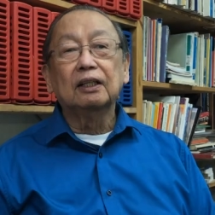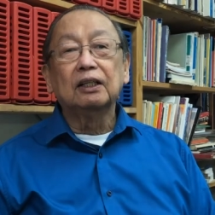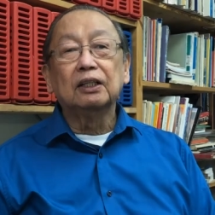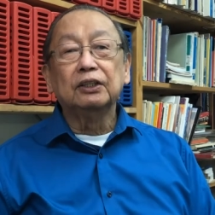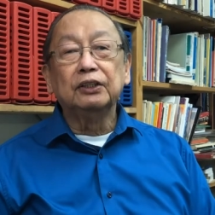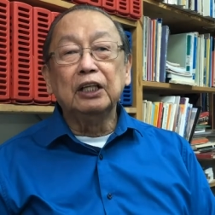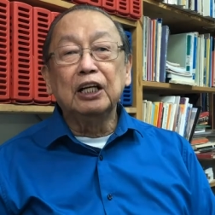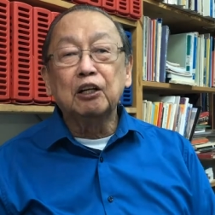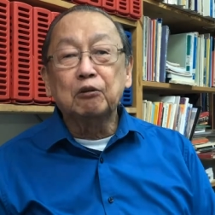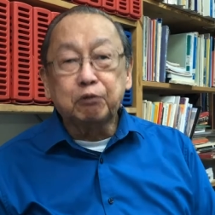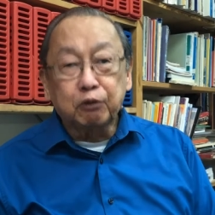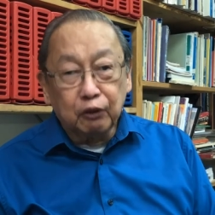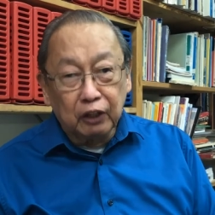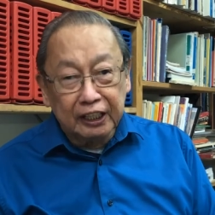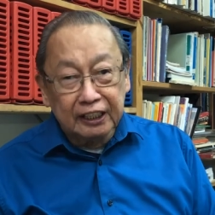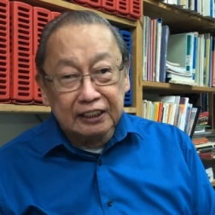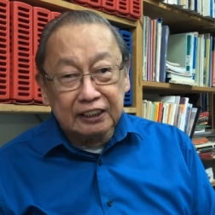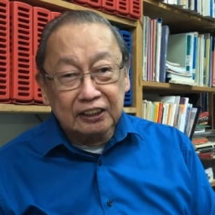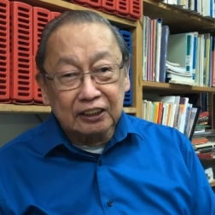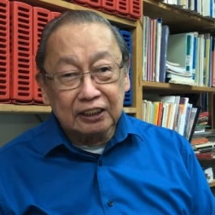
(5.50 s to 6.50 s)
Dear
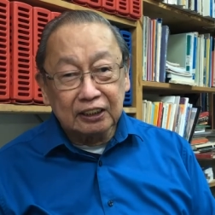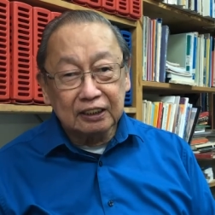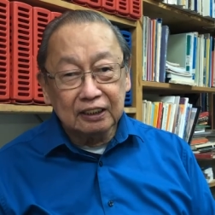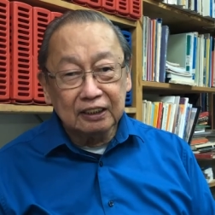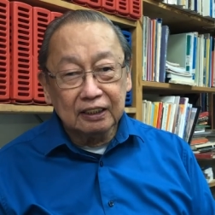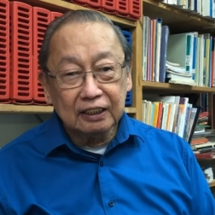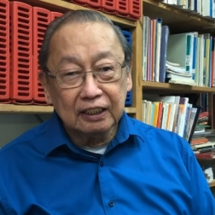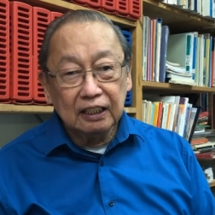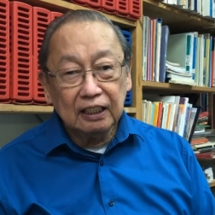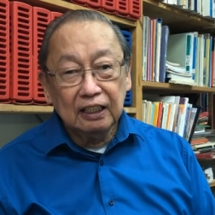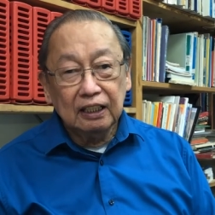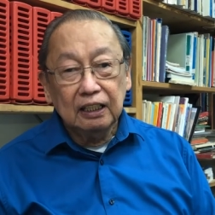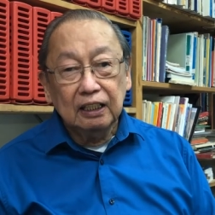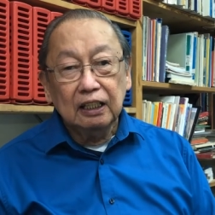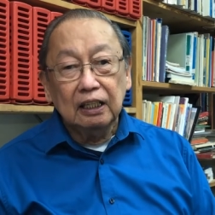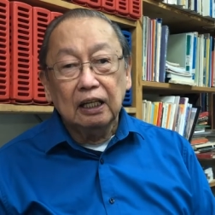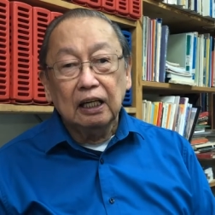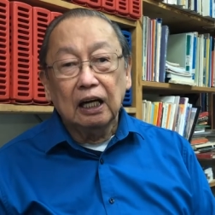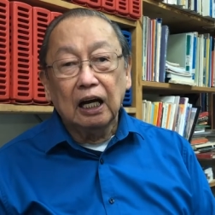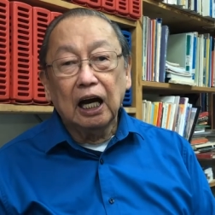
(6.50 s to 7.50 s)
friends,
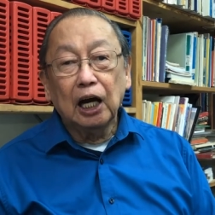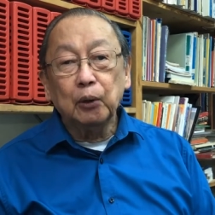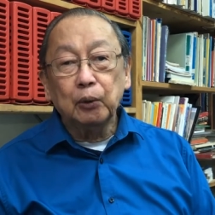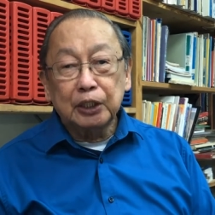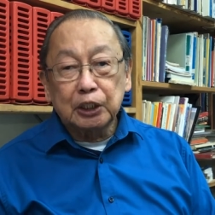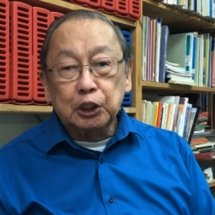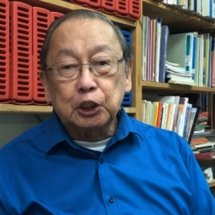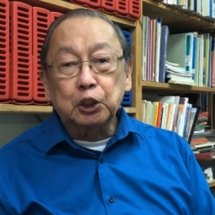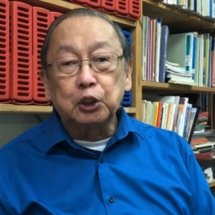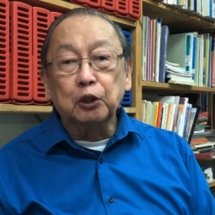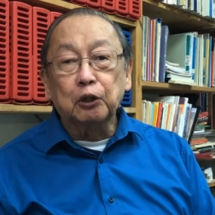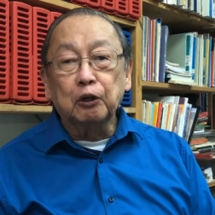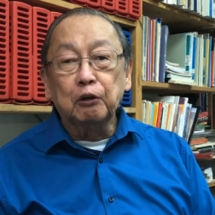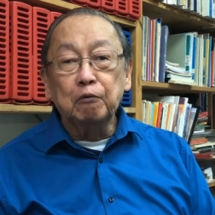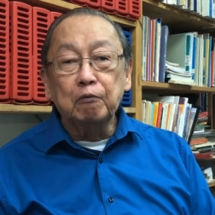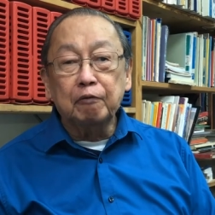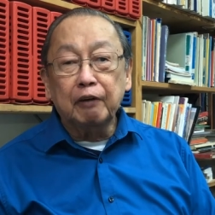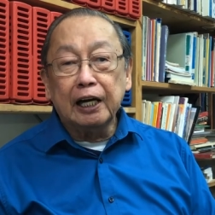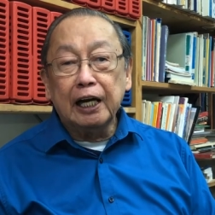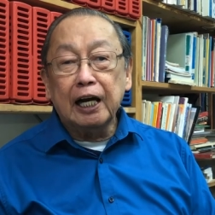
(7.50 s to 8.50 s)
I wish to
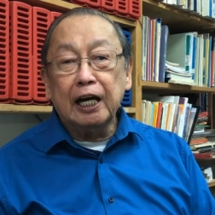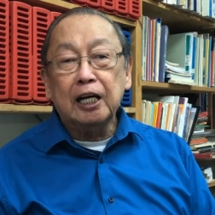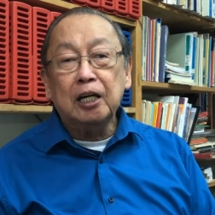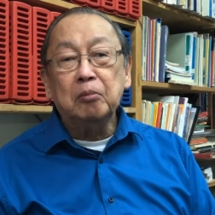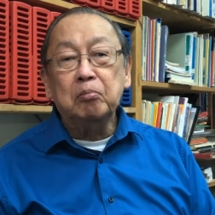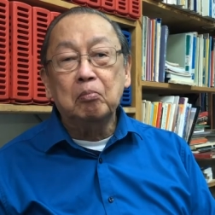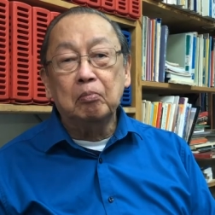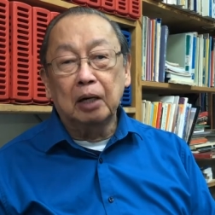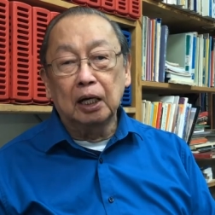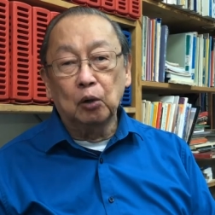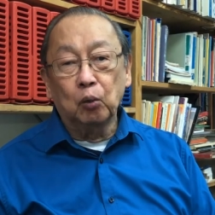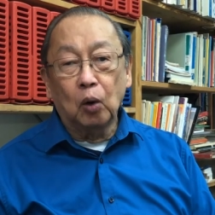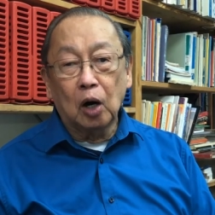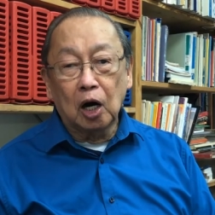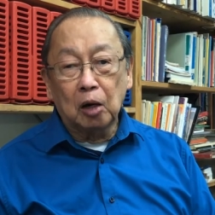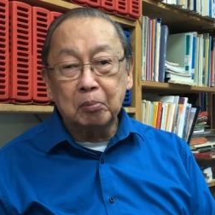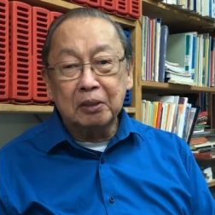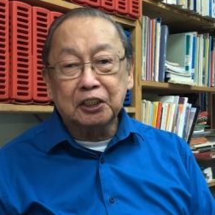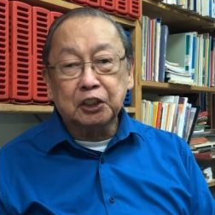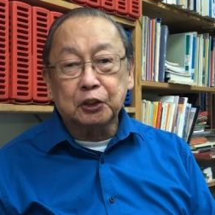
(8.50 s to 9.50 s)
convey my
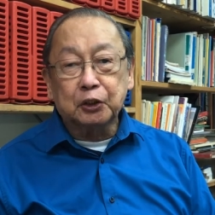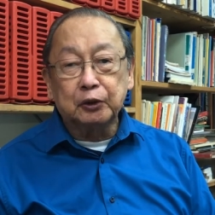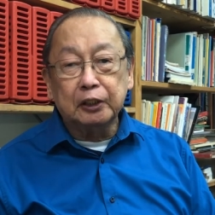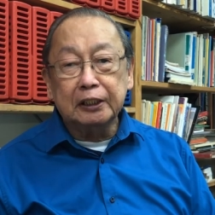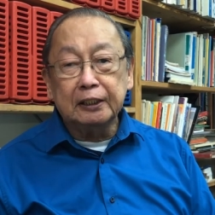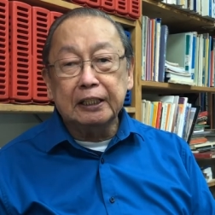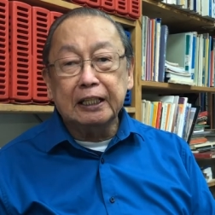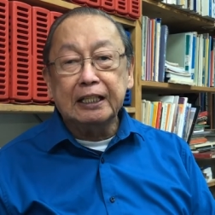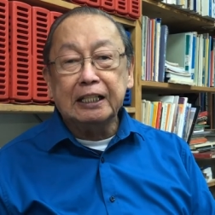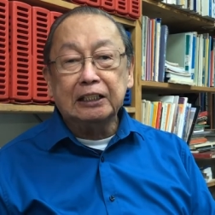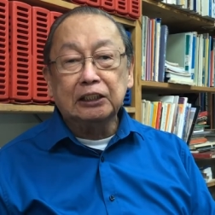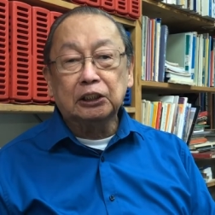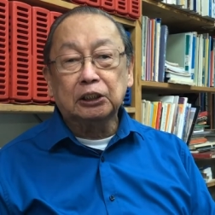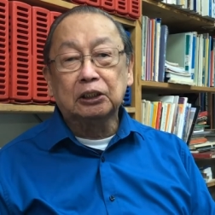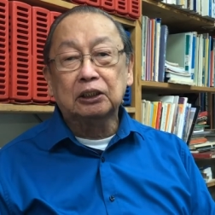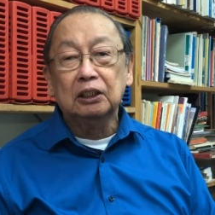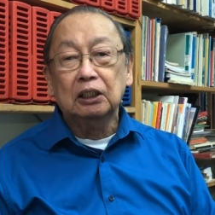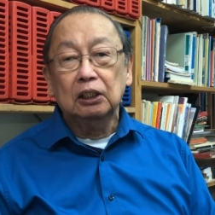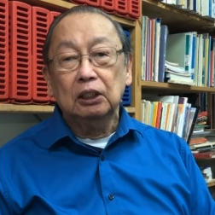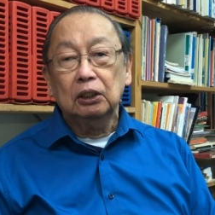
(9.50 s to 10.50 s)
warmest greetings